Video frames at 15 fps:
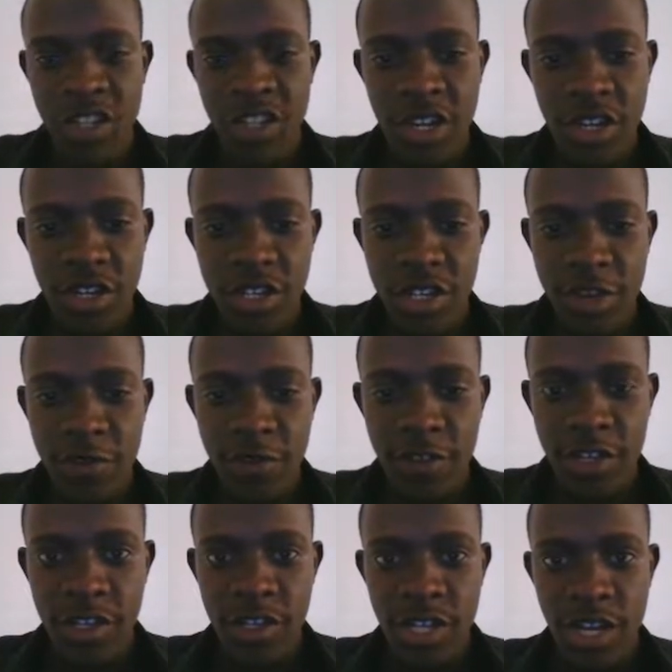I need to save
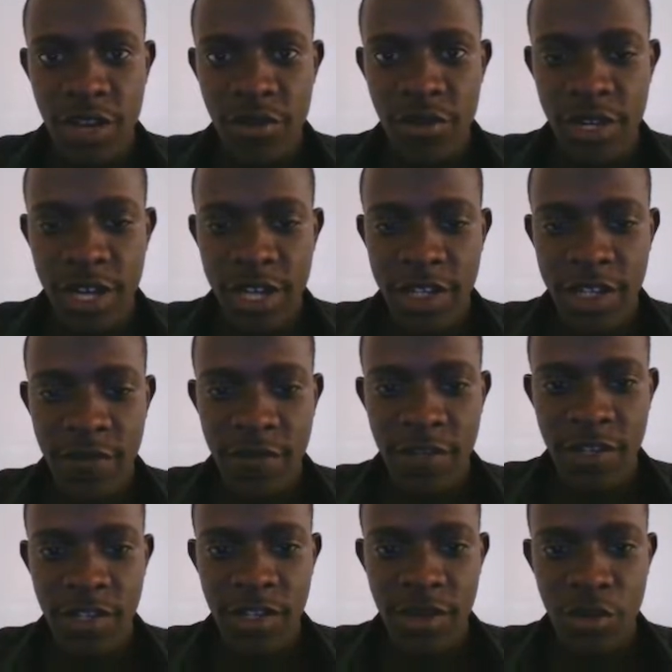this and when I save
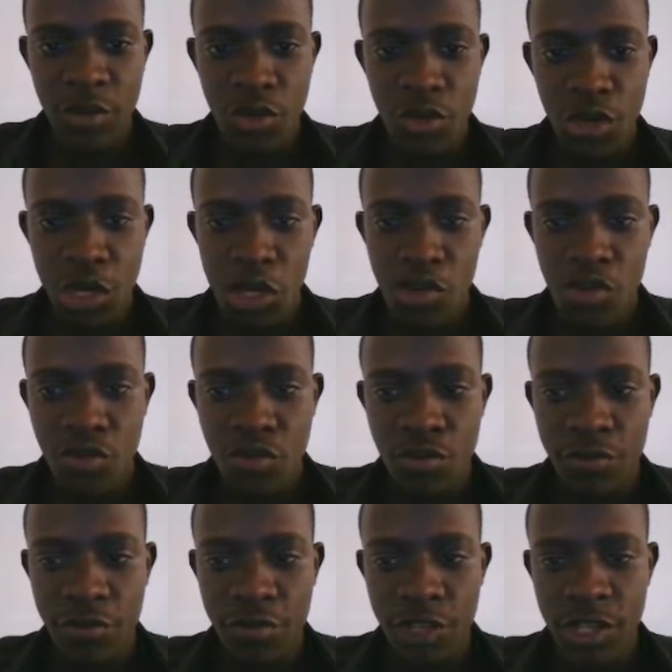this I'm also going to
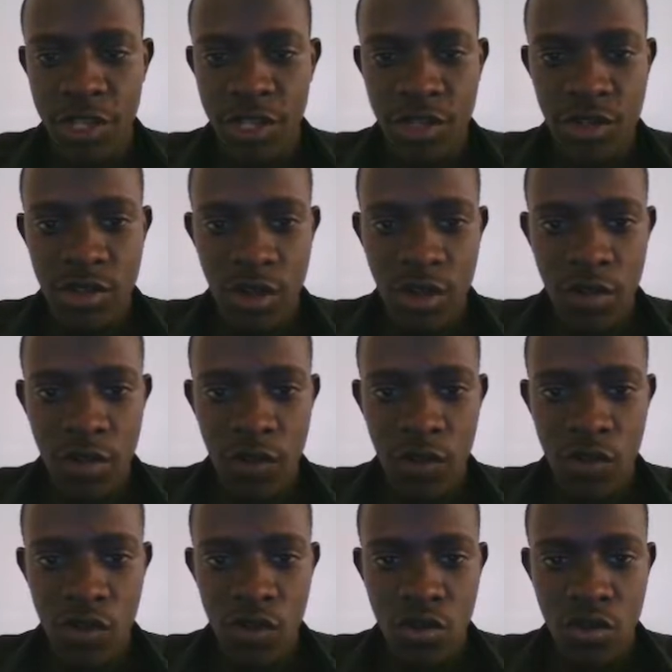remove this so I'm
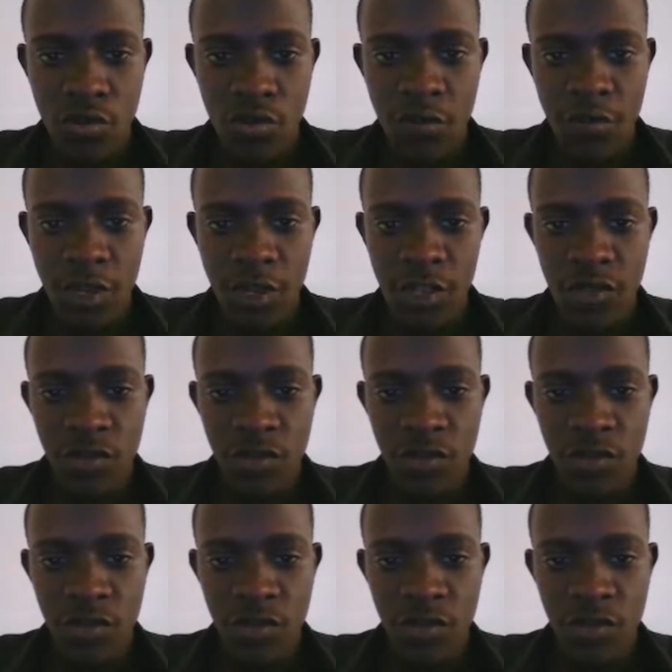going to remove this